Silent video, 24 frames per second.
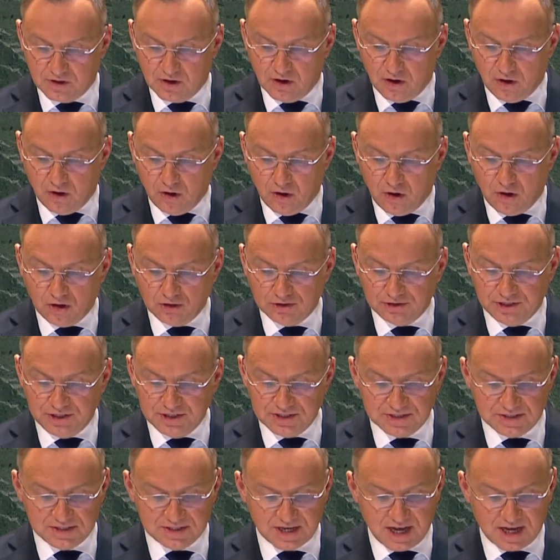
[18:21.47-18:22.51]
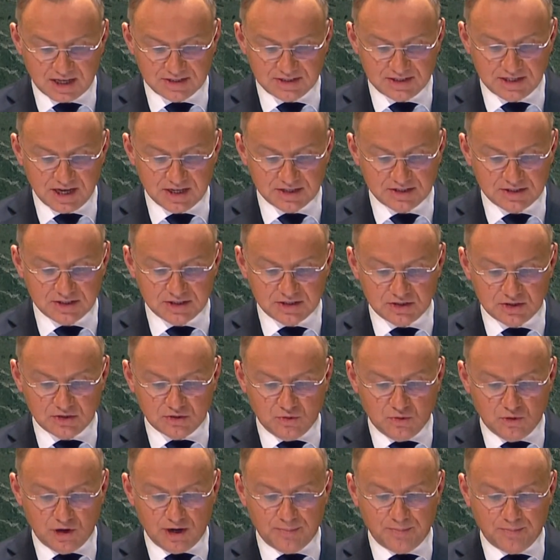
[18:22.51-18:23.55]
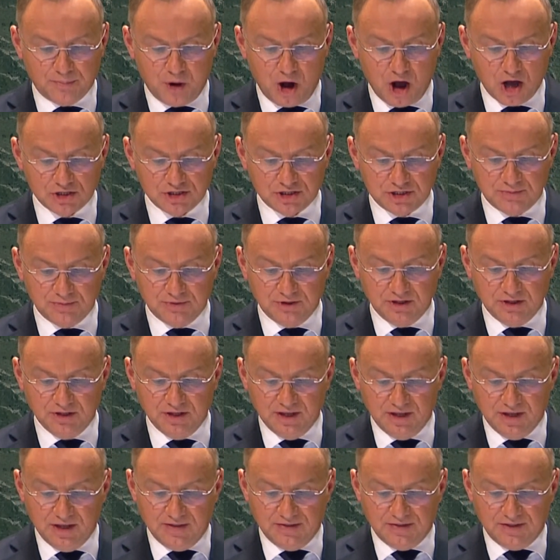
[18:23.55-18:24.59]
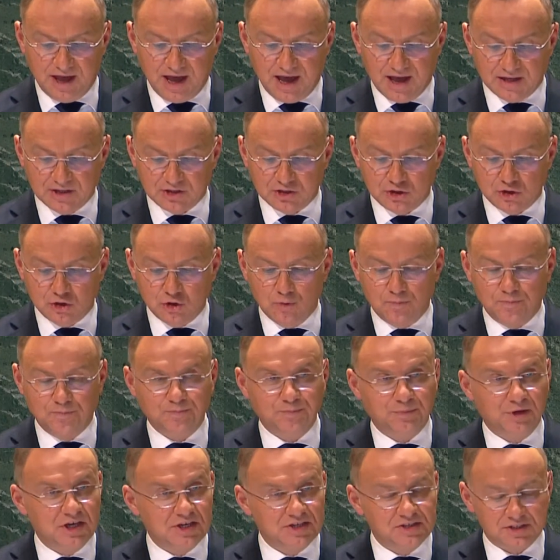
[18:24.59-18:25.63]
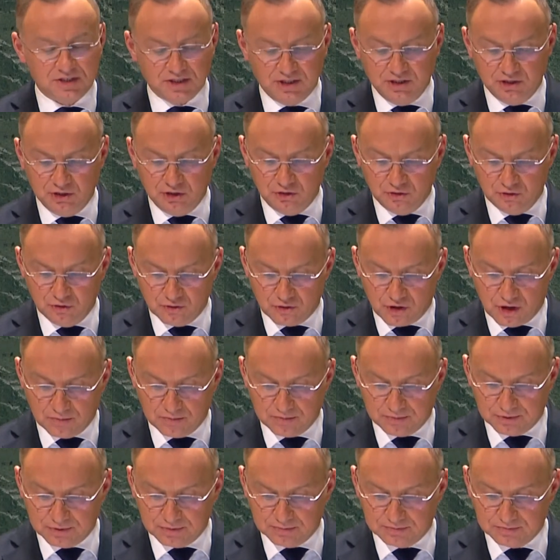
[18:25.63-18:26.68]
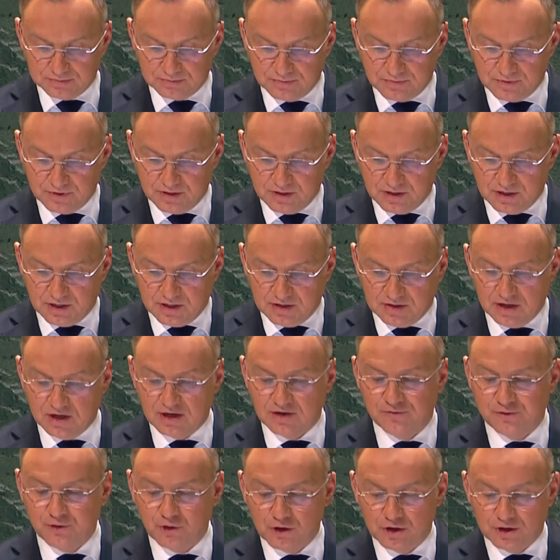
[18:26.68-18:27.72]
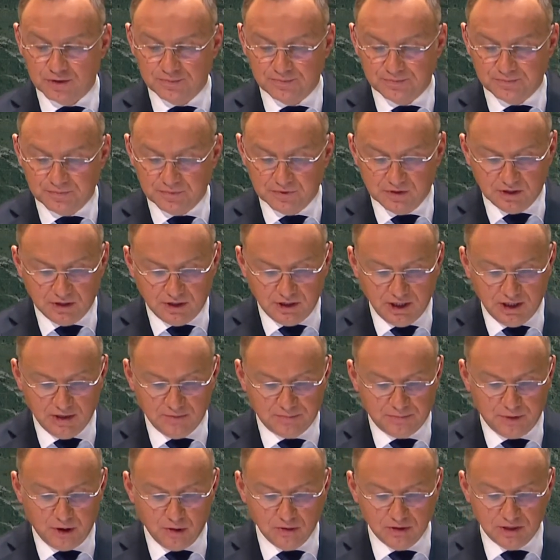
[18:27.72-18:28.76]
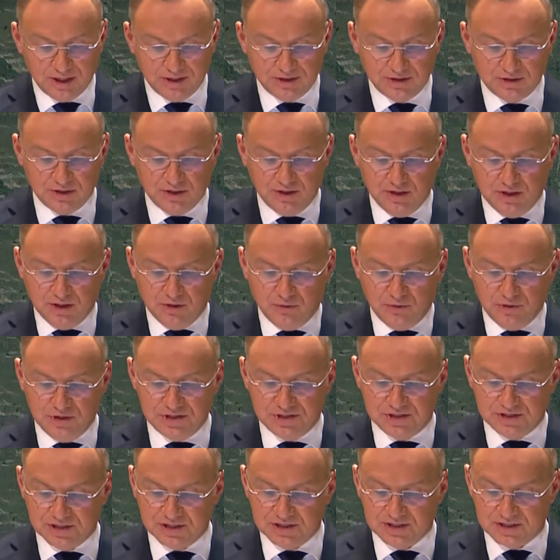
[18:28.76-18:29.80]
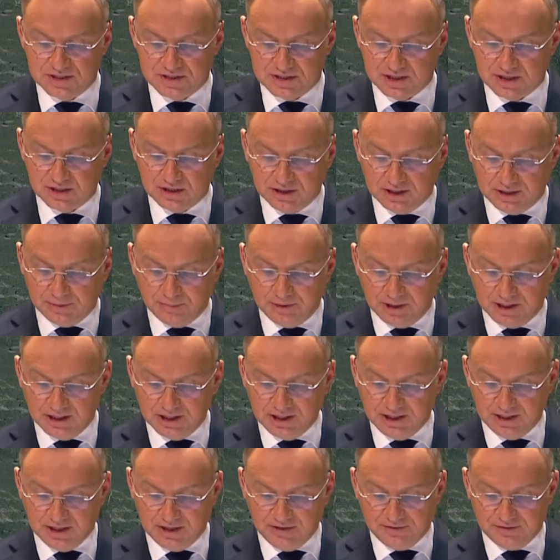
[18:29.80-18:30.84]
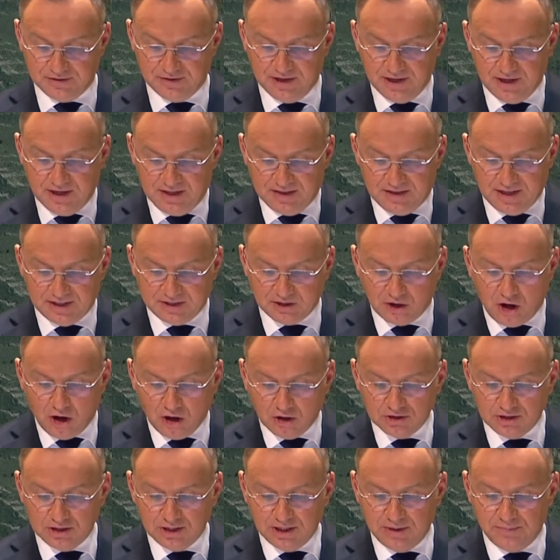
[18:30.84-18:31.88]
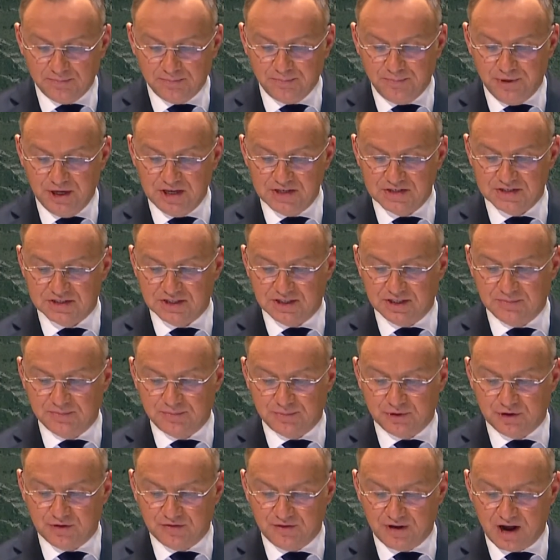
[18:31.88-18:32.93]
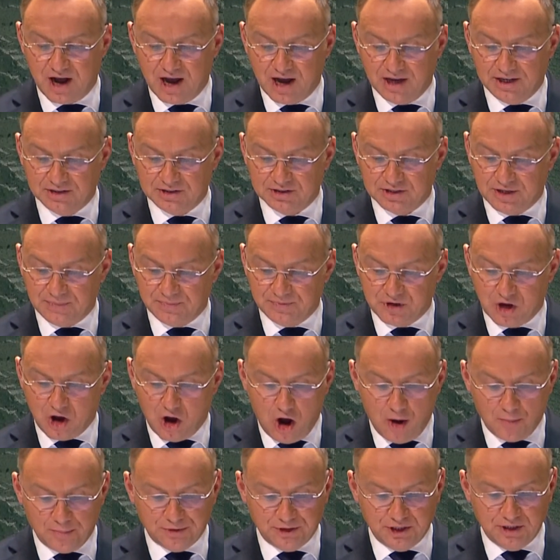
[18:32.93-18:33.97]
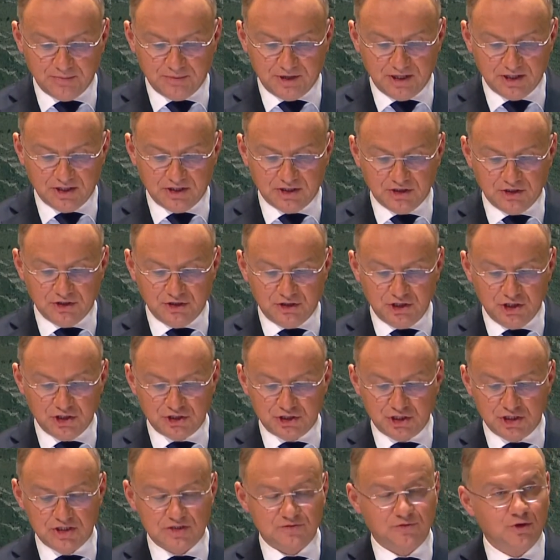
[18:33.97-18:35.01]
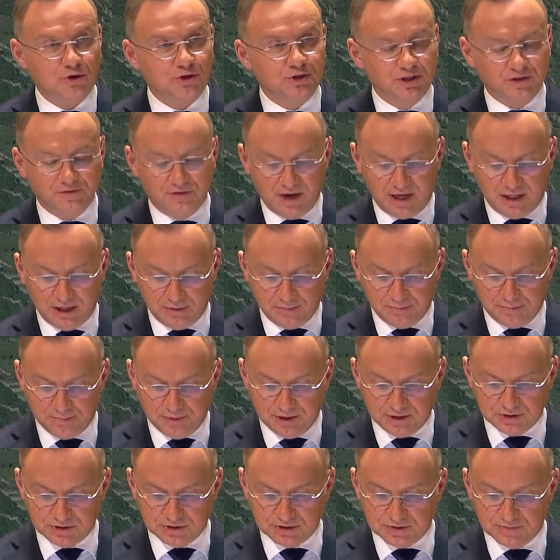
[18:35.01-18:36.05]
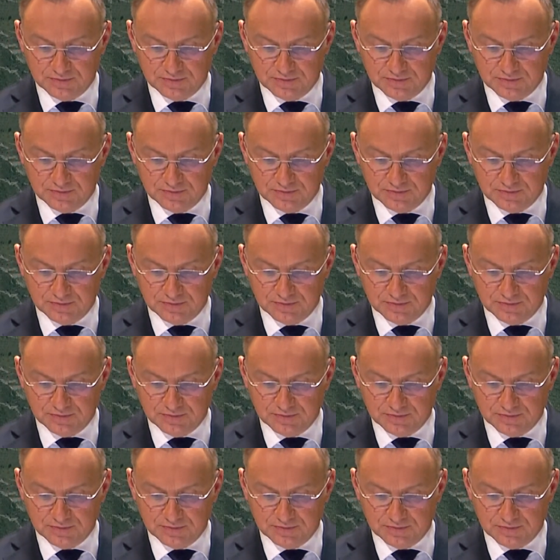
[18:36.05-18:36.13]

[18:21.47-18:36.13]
All these successes were possible thanks to peace in Europe. Therefore, in Poland, we sincerely believe that only peace can provide optimal conditions for development.